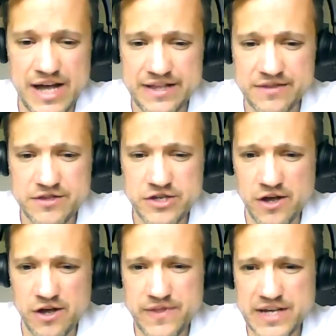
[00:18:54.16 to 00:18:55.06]
and
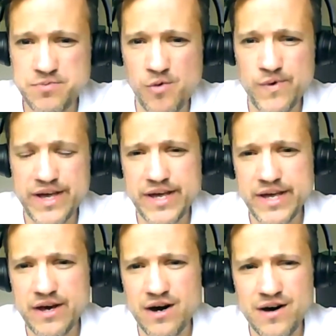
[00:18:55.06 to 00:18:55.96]
that's what
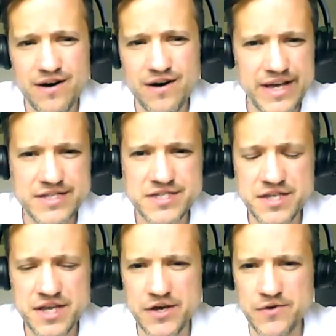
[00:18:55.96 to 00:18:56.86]
we are here
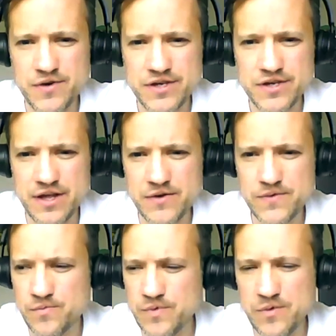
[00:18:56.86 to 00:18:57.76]
to do.
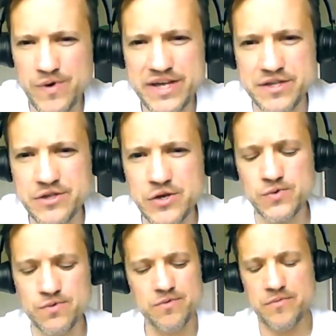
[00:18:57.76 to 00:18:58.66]
We
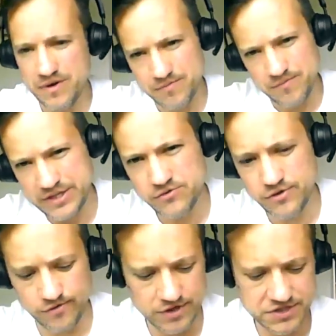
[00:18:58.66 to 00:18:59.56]

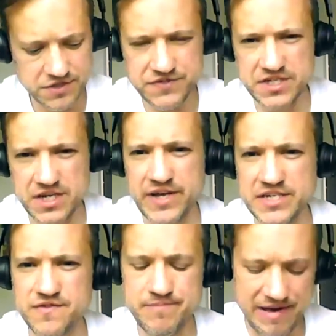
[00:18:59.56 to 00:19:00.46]
do lots of
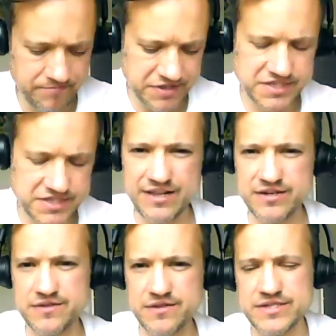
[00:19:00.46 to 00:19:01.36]
surveys of members
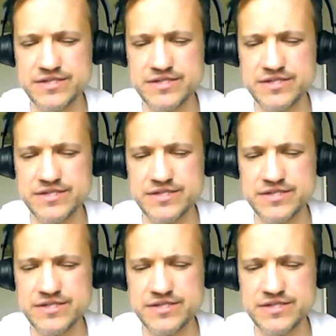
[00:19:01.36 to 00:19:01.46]
telling